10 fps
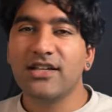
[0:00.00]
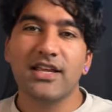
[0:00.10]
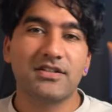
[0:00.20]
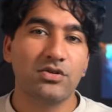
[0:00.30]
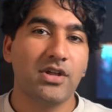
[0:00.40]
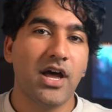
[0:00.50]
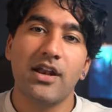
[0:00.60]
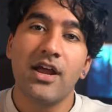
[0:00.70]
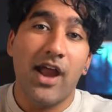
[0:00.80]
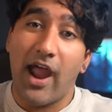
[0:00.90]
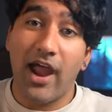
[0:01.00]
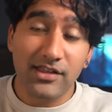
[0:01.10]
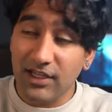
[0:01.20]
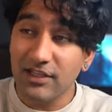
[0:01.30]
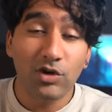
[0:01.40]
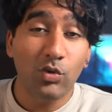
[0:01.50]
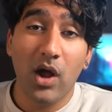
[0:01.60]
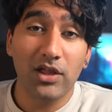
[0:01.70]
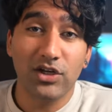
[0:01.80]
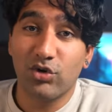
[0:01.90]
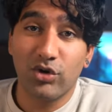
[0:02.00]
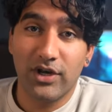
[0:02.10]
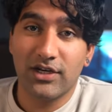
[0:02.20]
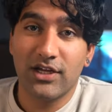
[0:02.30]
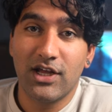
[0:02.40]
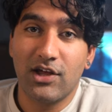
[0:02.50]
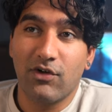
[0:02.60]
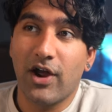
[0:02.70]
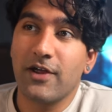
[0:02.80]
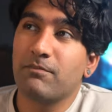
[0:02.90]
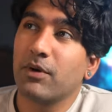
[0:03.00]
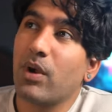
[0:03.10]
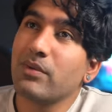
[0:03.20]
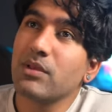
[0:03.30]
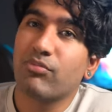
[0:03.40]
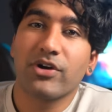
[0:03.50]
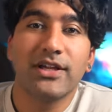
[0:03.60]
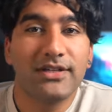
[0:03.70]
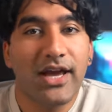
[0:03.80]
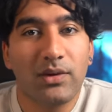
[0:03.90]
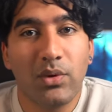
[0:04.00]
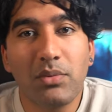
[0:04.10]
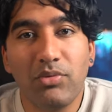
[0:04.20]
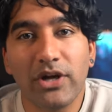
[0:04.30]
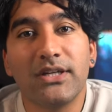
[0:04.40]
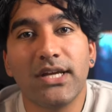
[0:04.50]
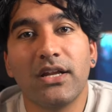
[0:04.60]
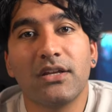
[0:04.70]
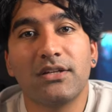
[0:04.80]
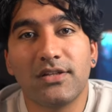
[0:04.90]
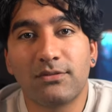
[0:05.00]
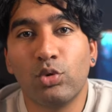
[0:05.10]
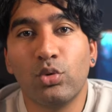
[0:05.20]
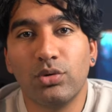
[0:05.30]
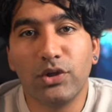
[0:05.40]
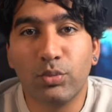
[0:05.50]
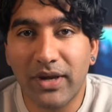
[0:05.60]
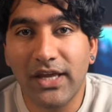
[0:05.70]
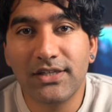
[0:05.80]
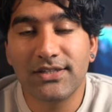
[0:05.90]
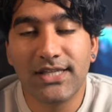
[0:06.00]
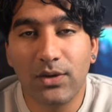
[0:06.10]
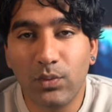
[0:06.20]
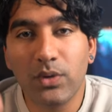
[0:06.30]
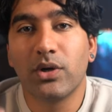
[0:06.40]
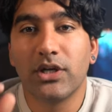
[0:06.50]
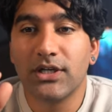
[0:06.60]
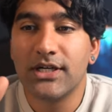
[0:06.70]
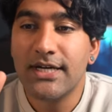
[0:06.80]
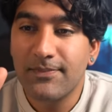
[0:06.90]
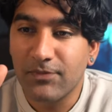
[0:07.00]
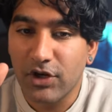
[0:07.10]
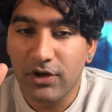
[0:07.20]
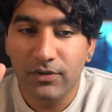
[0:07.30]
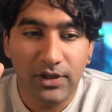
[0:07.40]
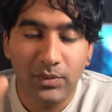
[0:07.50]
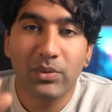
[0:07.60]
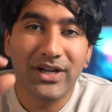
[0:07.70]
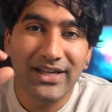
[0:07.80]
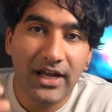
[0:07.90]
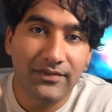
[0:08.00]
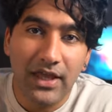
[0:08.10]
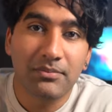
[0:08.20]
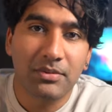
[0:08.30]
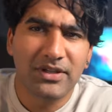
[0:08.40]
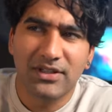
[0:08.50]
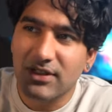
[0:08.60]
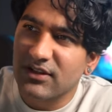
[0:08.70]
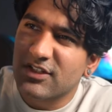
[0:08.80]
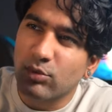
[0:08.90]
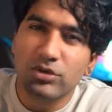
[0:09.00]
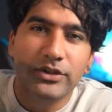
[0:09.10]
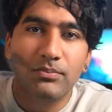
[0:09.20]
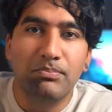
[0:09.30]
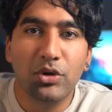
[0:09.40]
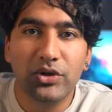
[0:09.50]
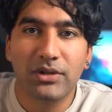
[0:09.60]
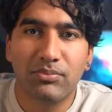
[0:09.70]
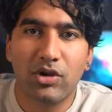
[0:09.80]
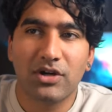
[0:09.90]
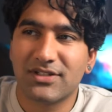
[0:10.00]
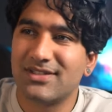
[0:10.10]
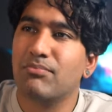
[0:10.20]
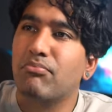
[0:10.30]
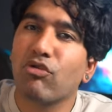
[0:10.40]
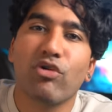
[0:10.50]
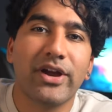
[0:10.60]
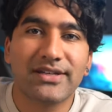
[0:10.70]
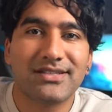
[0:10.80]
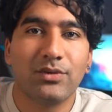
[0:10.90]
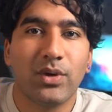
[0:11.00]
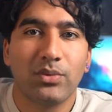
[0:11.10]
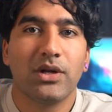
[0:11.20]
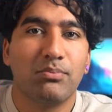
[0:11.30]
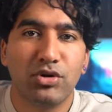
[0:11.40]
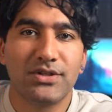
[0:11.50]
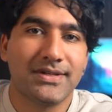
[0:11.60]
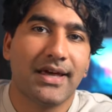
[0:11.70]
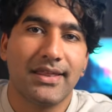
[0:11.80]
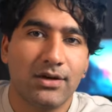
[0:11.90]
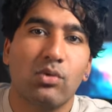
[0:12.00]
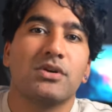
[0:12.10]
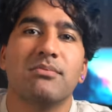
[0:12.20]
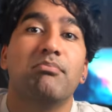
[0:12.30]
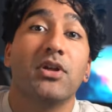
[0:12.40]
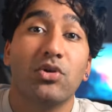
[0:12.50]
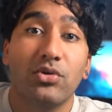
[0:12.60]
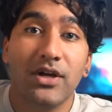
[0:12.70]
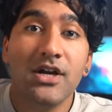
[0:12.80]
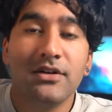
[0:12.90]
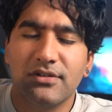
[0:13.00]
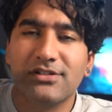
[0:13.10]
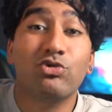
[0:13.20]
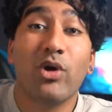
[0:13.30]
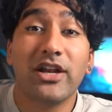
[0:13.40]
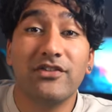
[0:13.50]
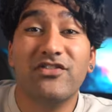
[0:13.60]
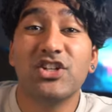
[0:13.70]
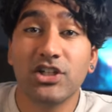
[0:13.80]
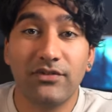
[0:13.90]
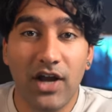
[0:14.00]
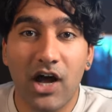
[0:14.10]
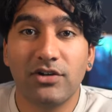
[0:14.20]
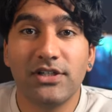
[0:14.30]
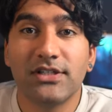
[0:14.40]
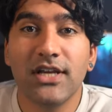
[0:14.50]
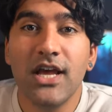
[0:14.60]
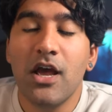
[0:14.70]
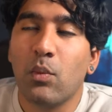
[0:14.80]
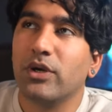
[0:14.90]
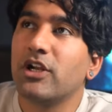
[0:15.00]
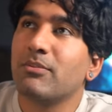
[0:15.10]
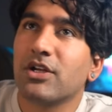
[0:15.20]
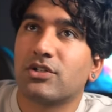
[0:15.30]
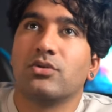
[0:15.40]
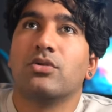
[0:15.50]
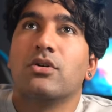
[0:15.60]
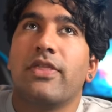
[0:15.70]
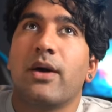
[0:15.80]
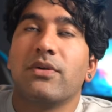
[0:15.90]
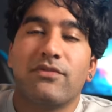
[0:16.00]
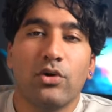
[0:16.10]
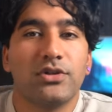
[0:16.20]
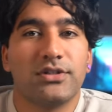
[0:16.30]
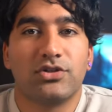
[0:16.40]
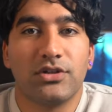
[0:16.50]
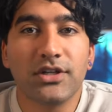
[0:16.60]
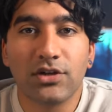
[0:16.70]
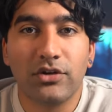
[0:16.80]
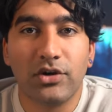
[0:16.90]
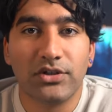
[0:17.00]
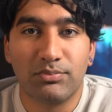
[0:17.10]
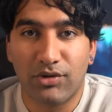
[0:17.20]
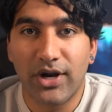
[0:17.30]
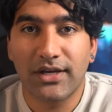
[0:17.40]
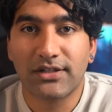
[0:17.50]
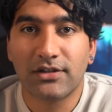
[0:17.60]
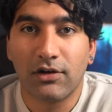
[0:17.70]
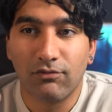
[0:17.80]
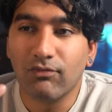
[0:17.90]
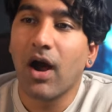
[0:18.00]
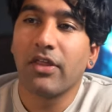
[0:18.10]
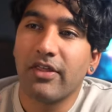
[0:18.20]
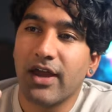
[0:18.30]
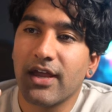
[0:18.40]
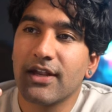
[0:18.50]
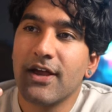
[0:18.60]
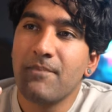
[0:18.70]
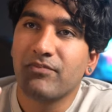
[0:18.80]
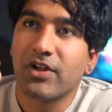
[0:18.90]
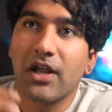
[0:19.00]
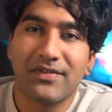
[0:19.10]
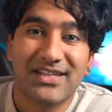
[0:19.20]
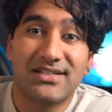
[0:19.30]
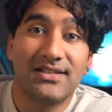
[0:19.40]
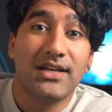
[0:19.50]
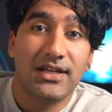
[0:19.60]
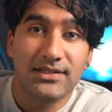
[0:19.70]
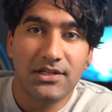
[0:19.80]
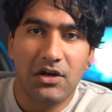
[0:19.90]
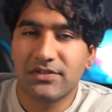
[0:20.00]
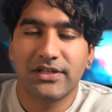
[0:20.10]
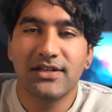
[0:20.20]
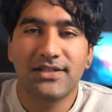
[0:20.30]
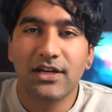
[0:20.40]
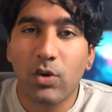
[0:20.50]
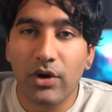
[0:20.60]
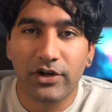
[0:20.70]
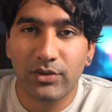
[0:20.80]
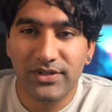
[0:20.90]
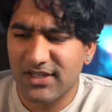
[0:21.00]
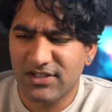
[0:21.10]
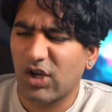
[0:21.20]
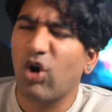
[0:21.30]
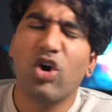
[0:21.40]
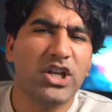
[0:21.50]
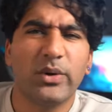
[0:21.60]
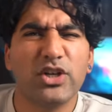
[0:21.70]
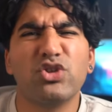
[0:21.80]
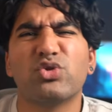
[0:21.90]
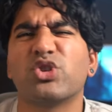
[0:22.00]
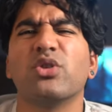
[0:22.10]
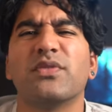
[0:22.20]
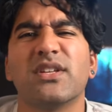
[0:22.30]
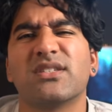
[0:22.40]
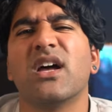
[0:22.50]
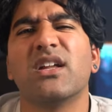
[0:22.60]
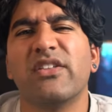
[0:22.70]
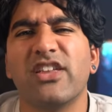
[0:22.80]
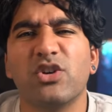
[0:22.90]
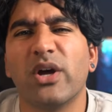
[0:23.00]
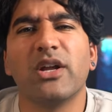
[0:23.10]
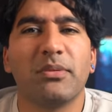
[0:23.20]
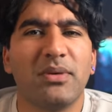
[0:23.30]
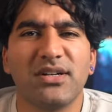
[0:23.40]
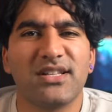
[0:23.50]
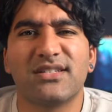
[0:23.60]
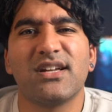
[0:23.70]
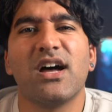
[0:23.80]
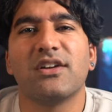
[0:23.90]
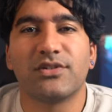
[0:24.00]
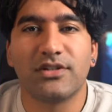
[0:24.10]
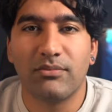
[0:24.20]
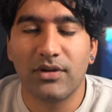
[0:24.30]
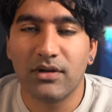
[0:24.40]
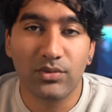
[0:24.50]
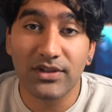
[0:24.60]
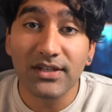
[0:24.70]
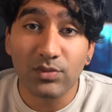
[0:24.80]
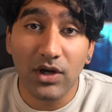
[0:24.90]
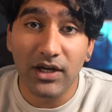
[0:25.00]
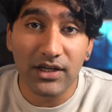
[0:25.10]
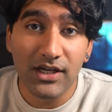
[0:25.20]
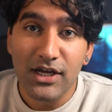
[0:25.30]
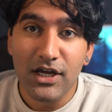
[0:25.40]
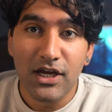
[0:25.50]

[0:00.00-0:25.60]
let's do that. And like, it's all well and good, right? But when we bring it down and when we break it down into the small little pieces that we want to, you know, that we want to kind of implement, the small little building blocks, the bricks that we want to put together in order to build this grand vision of ours, we need to make sure that we focus just on those bricks rather than kind of extending ourselves. Like, there's that quote that always says like, oh, you know what, you shoot for the sun and then you'll end up among the stars or something. But this one,